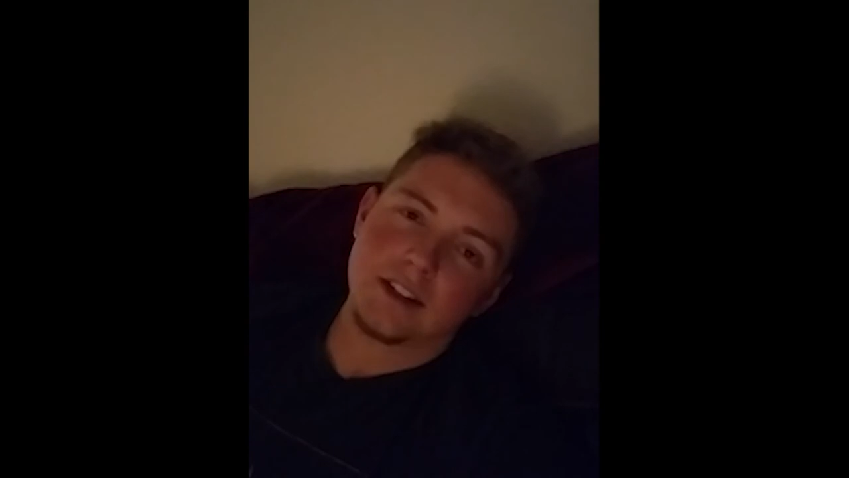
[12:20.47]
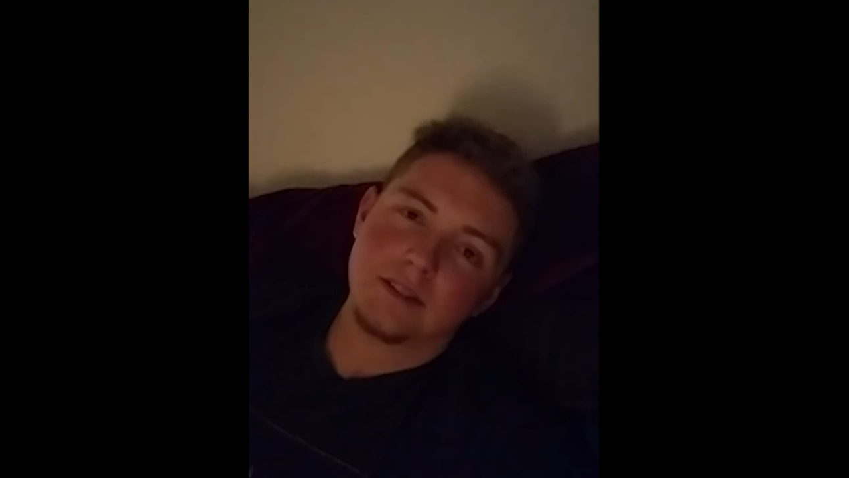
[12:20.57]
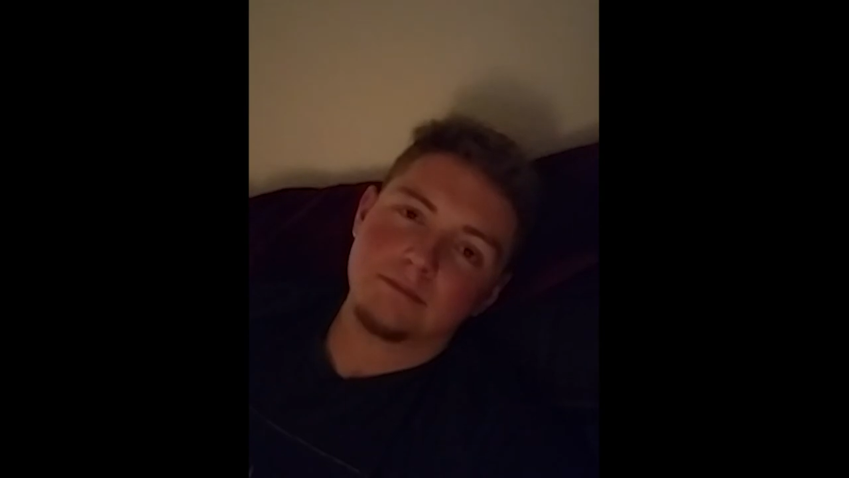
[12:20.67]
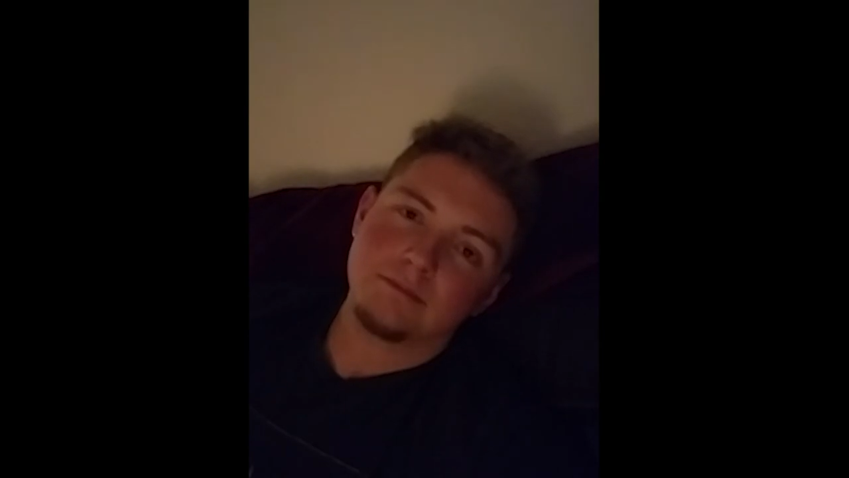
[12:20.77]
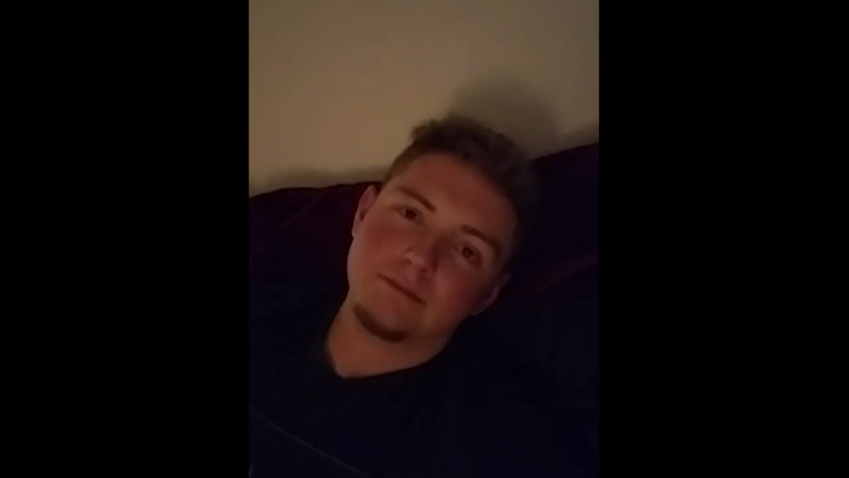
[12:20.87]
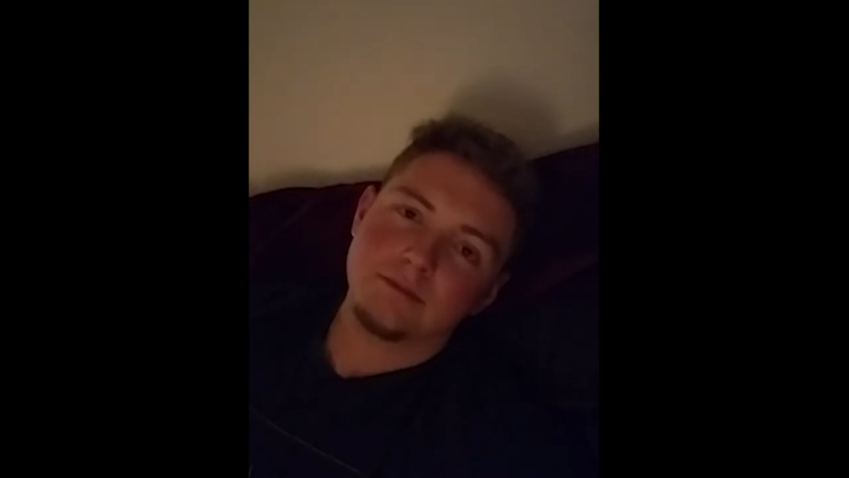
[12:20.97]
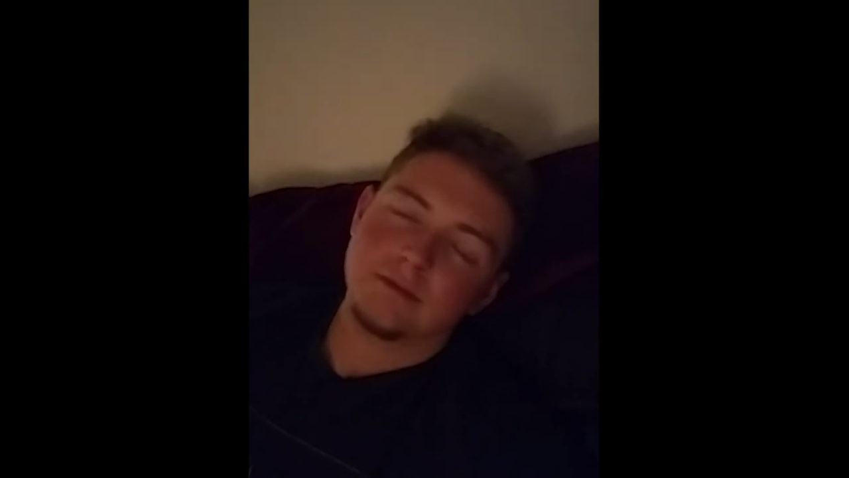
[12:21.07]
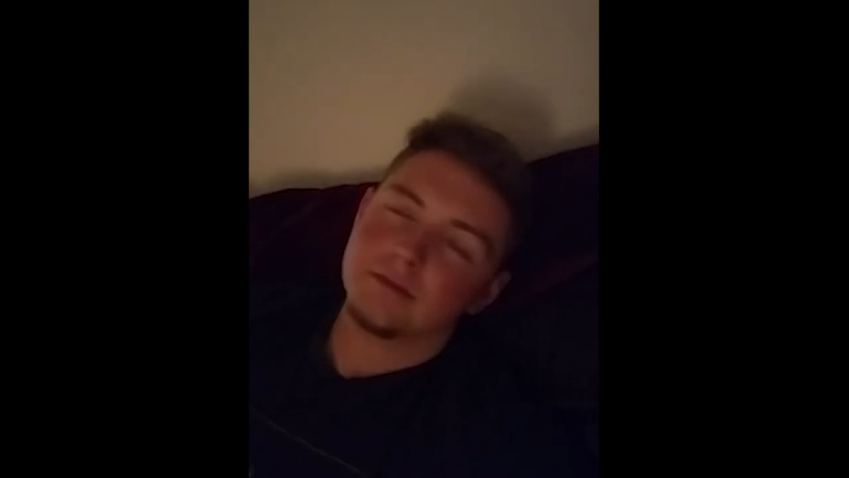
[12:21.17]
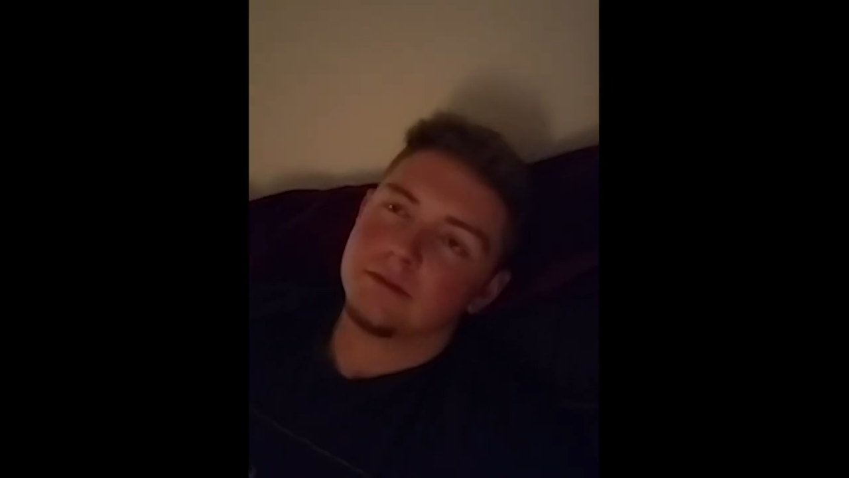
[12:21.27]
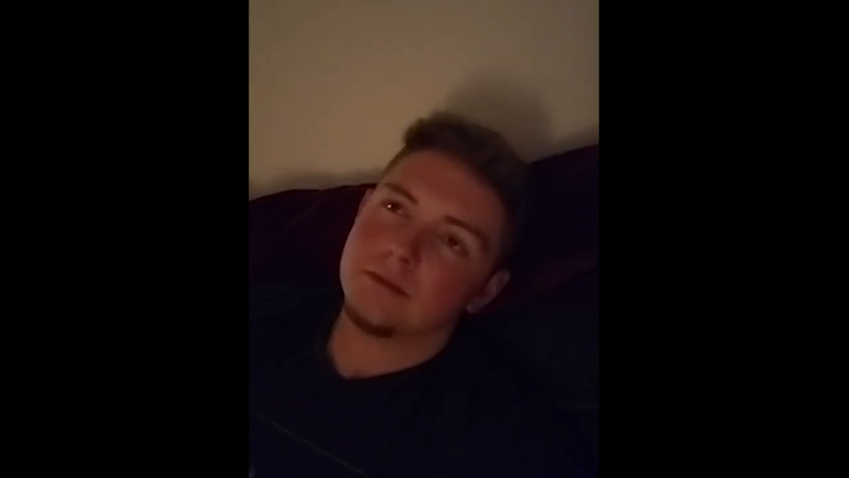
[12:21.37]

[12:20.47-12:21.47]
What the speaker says: the thing done,